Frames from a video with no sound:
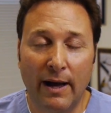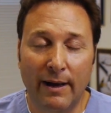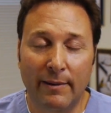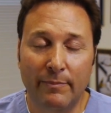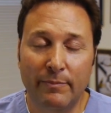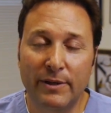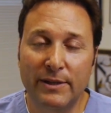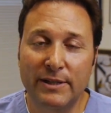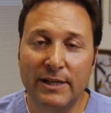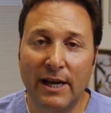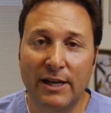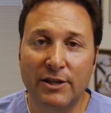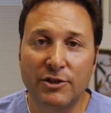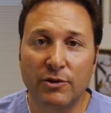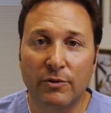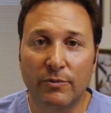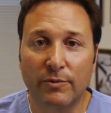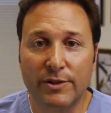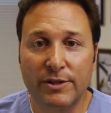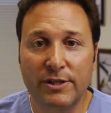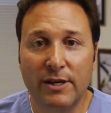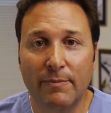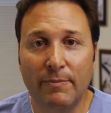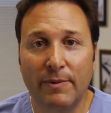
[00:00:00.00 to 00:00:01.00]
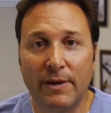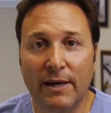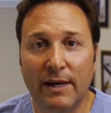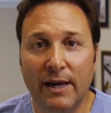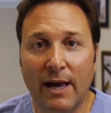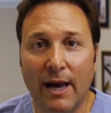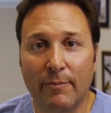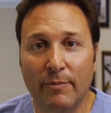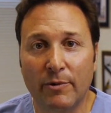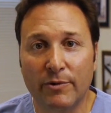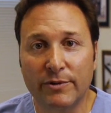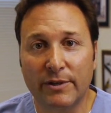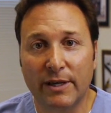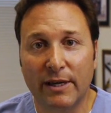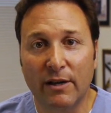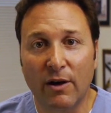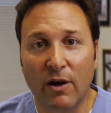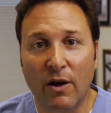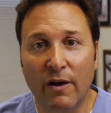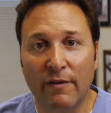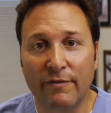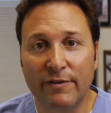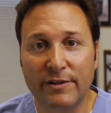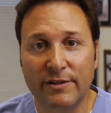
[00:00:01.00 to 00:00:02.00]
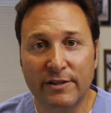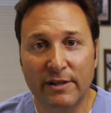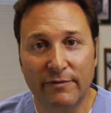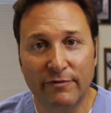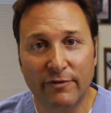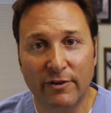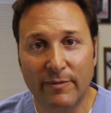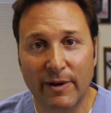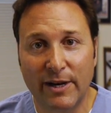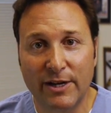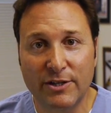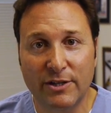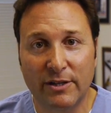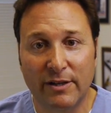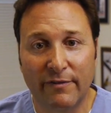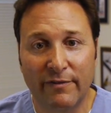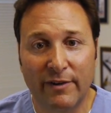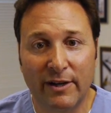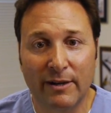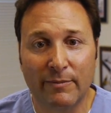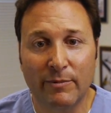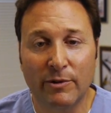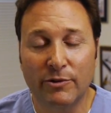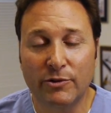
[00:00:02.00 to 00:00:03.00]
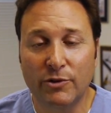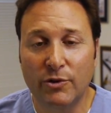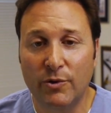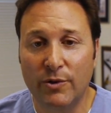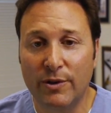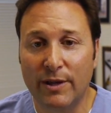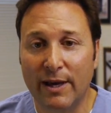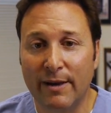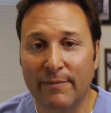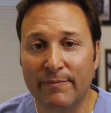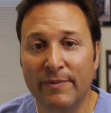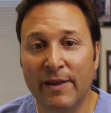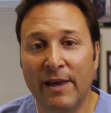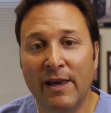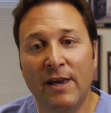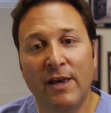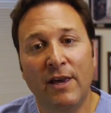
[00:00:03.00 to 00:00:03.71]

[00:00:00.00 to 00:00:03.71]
potential recipient couples get all of this information available to them.